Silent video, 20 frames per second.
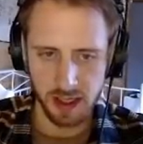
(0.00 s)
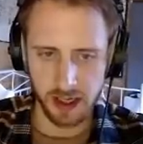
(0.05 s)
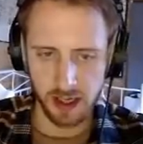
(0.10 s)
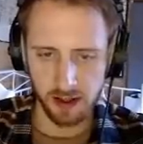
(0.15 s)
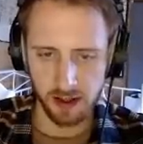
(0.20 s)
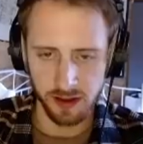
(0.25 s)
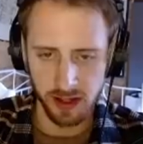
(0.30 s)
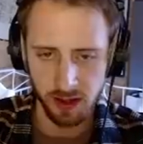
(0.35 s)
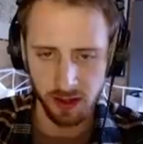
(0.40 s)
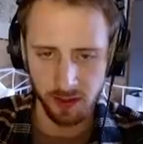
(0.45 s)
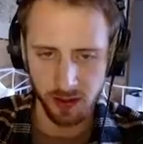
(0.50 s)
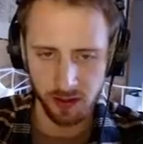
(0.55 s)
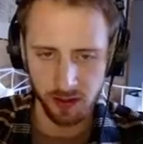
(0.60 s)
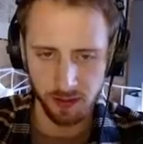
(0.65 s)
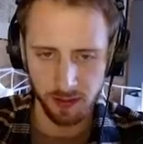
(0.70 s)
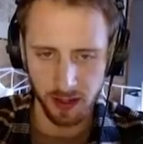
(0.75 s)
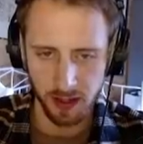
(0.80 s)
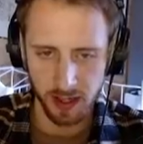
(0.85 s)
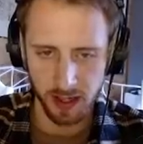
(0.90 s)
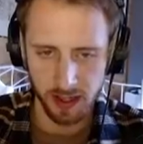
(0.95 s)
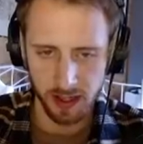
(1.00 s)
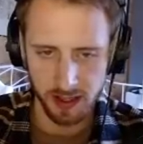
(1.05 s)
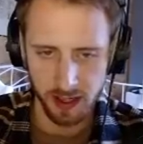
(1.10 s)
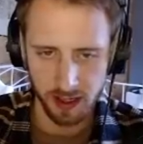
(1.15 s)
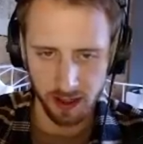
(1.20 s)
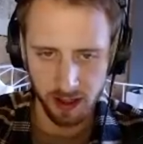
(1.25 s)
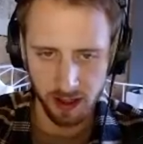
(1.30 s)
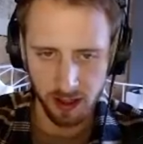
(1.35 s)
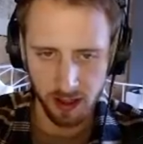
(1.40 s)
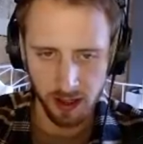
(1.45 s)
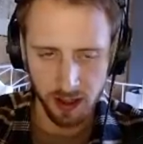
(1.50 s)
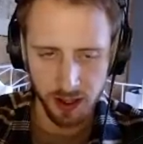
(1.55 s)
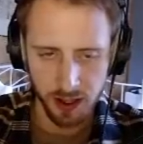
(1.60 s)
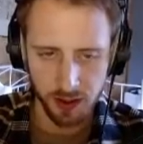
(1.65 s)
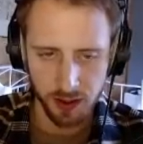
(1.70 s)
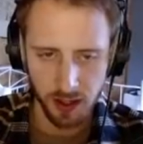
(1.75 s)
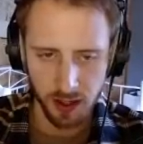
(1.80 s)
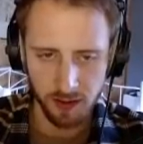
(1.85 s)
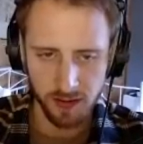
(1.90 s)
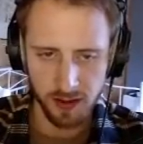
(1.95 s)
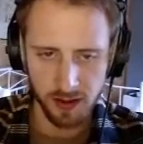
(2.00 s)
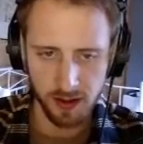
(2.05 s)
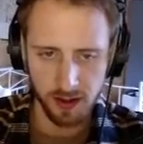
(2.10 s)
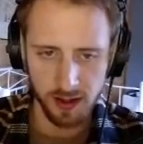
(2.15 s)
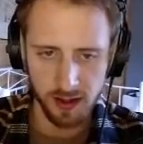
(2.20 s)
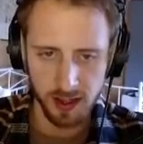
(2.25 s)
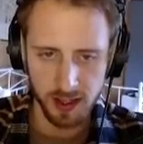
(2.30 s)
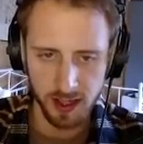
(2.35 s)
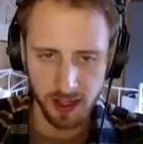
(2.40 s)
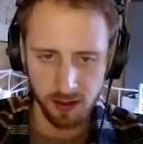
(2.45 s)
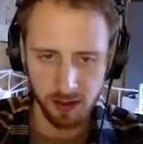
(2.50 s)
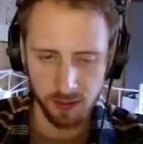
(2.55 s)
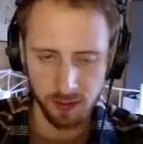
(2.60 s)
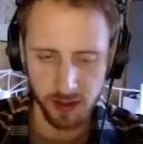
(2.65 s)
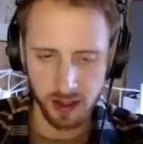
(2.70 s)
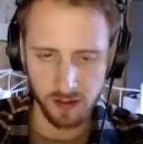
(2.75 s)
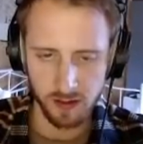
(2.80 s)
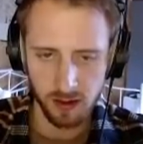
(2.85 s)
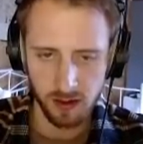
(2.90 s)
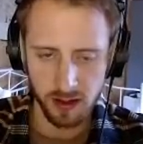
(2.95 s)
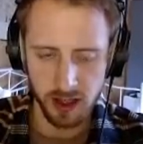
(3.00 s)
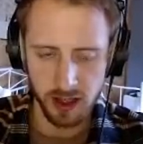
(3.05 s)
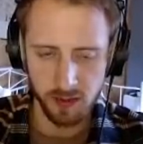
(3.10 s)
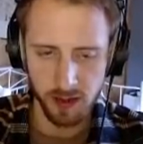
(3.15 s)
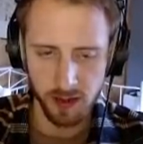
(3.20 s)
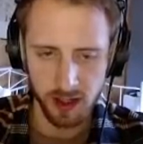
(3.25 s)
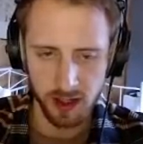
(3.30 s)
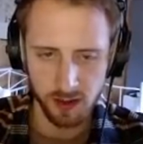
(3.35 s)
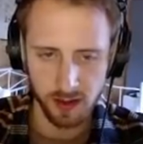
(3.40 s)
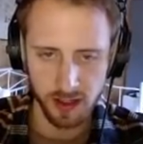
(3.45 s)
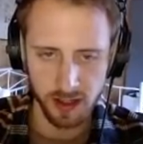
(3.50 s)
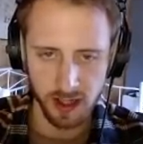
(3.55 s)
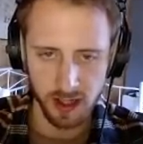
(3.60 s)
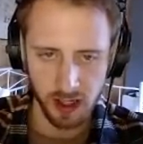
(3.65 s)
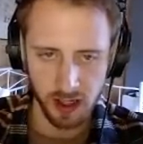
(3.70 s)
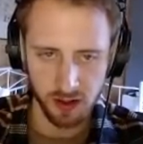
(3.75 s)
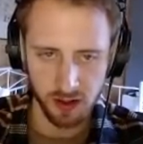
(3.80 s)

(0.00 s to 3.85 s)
thing when you're playing Zen. You have to understand which of your teammates are in dangerous